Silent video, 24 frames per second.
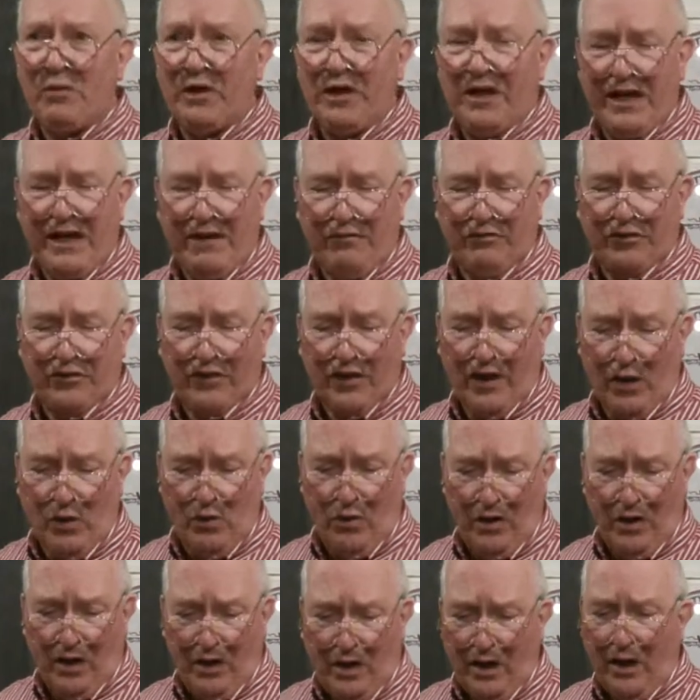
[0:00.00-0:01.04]
believe
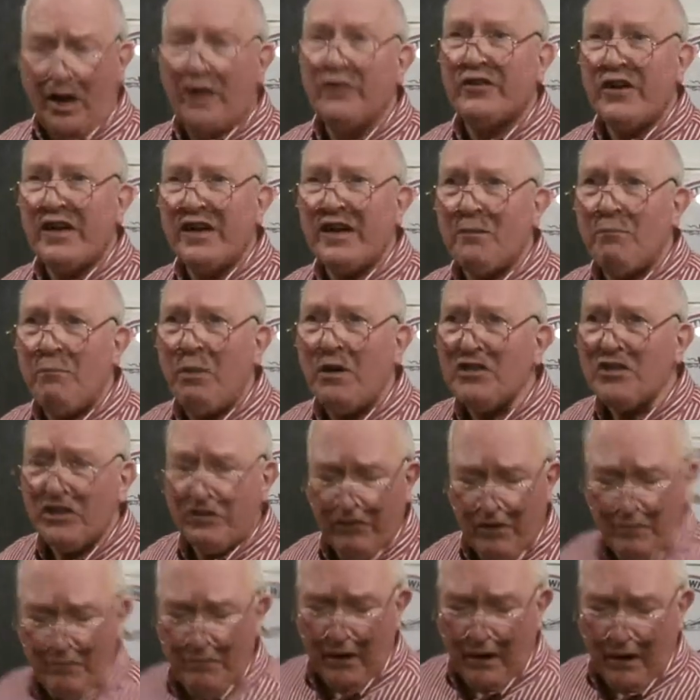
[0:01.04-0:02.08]
so, take a bunch of
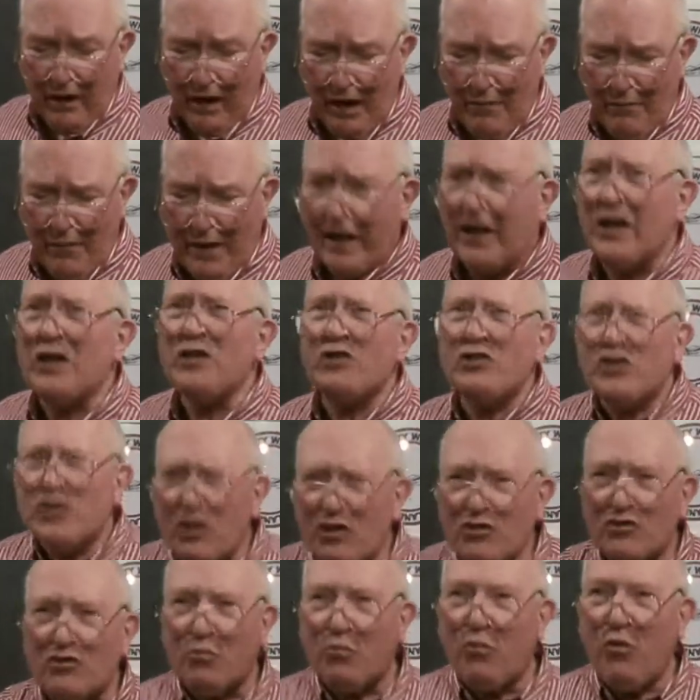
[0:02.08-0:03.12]
them clubbing and
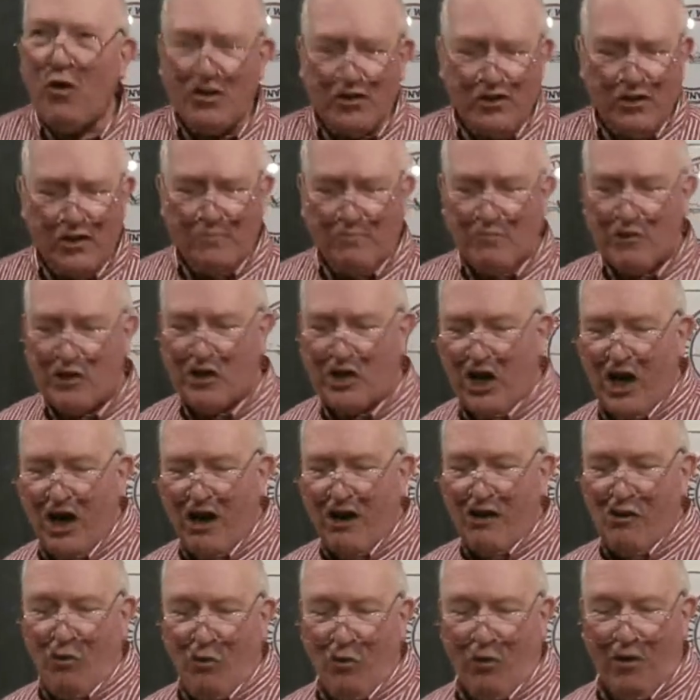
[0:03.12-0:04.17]
just watch them
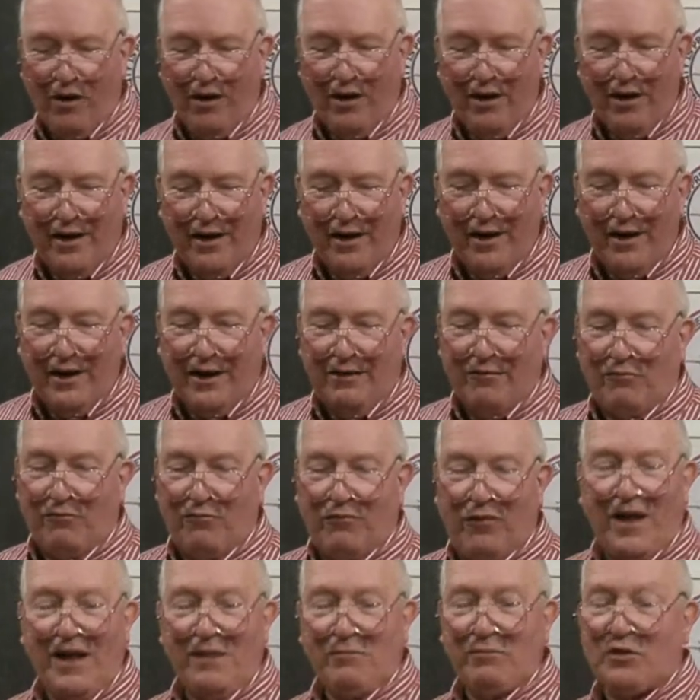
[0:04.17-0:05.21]
go.
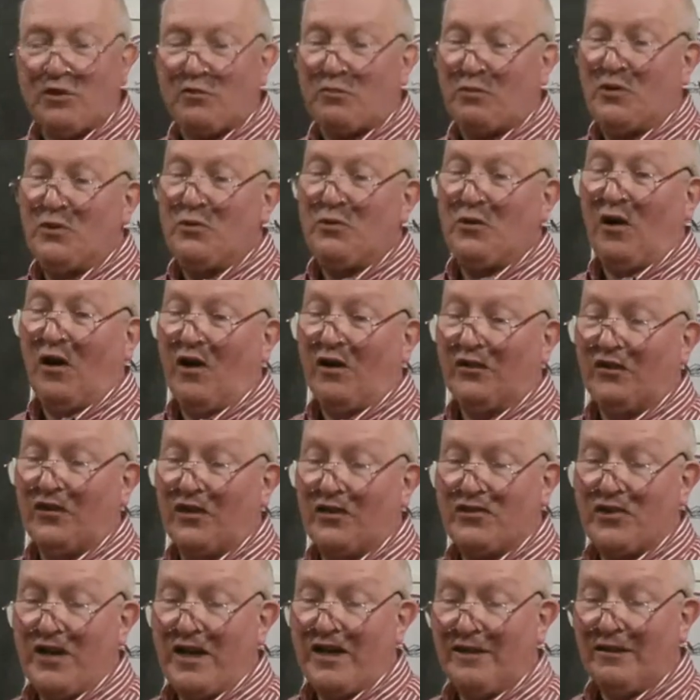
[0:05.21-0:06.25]
Viper's bugloss are
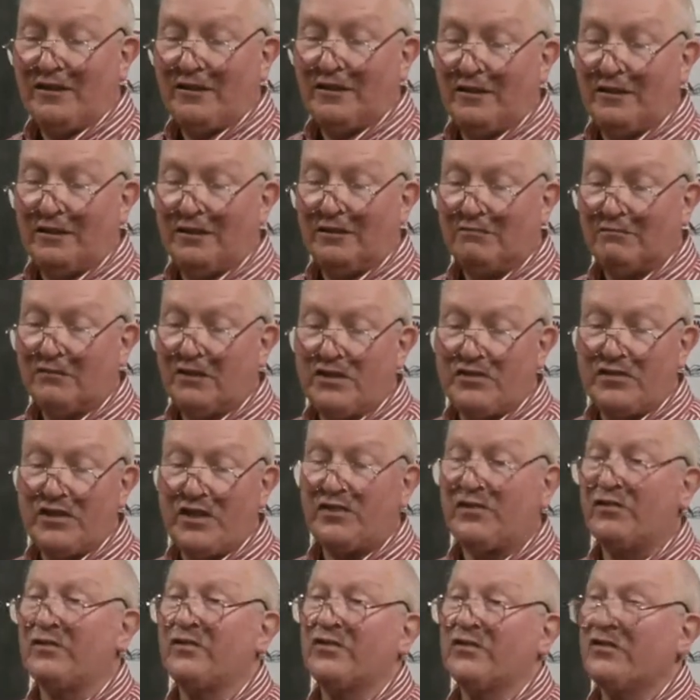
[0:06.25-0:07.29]
gentle, as
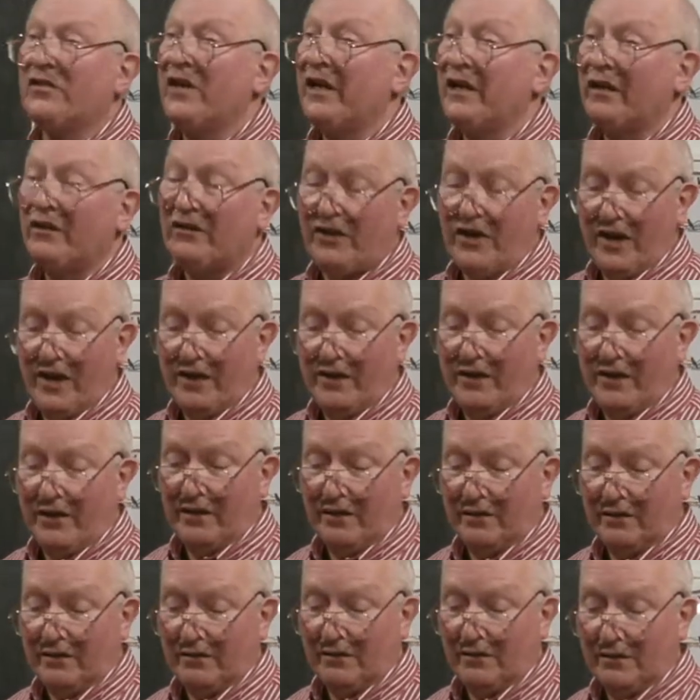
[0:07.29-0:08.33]
is the snake's head.
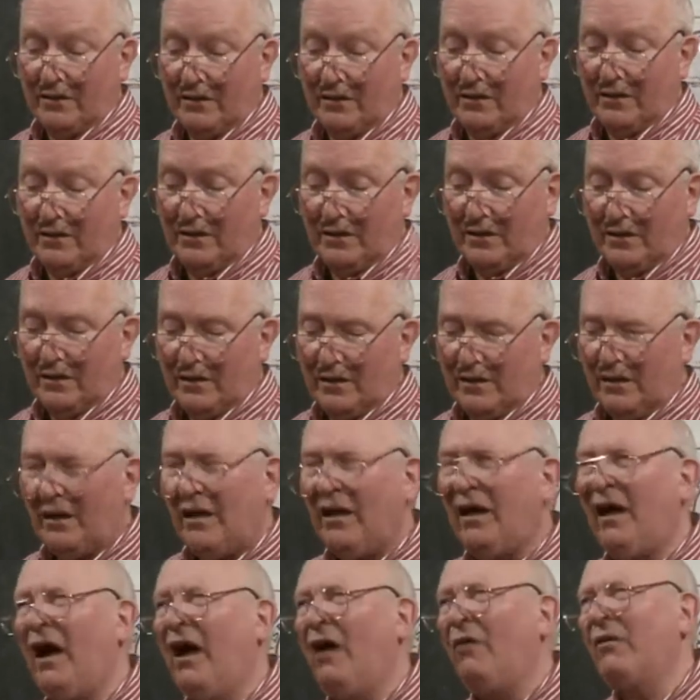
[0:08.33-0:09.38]

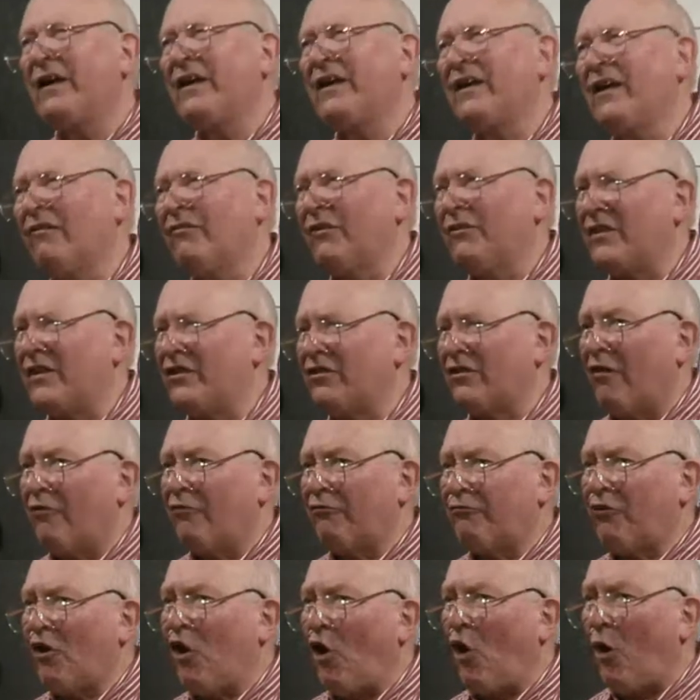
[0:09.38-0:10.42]
Oh, enough of this
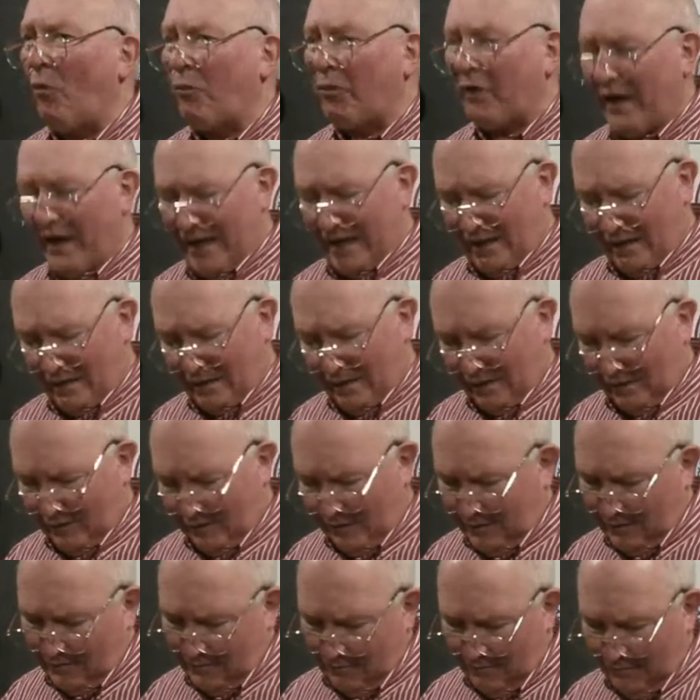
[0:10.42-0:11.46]
floor play.
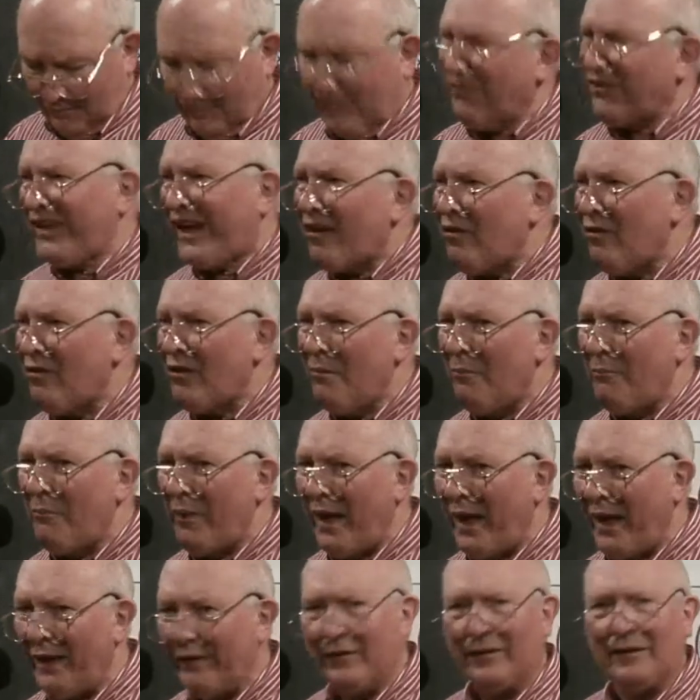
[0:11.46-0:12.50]
Just get on the
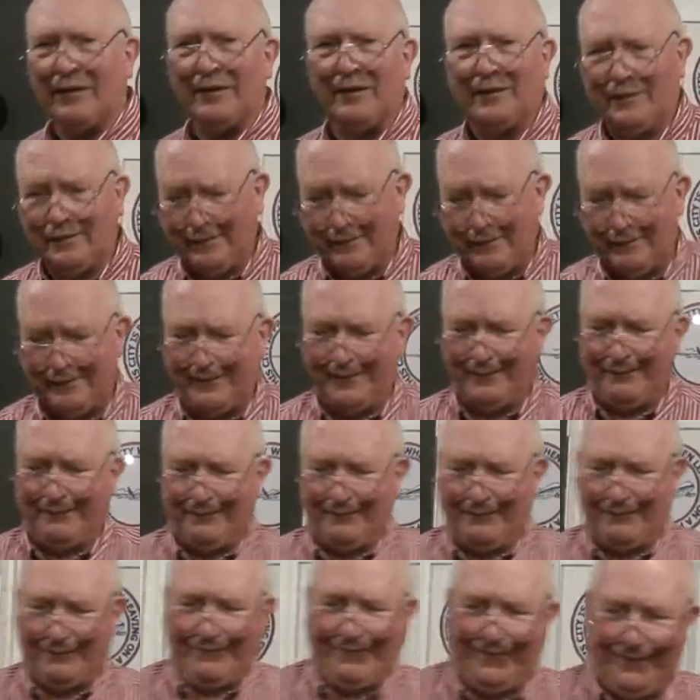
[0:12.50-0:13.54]
bed.
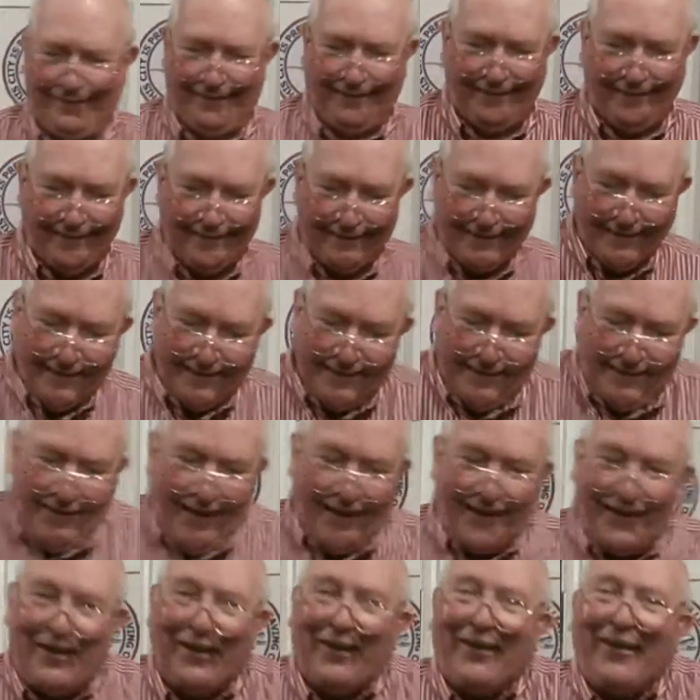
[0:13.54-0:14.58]

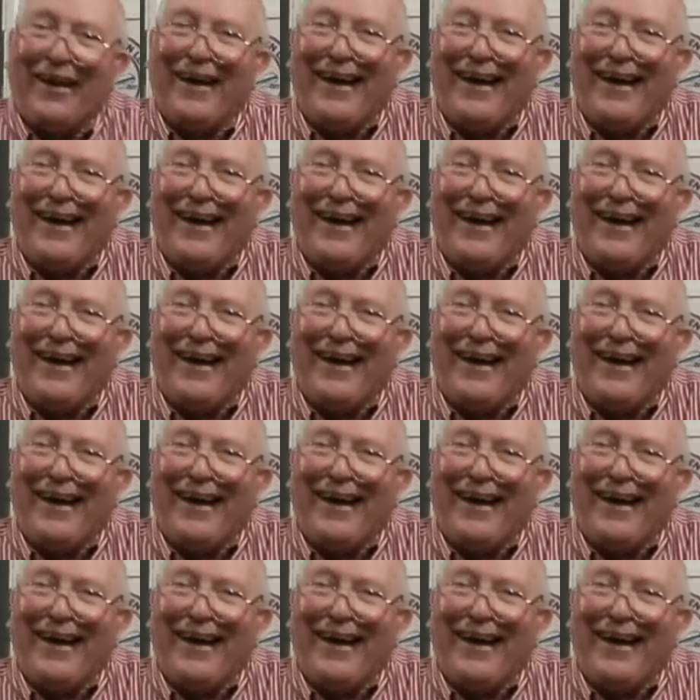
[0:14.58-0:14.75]
Thank you.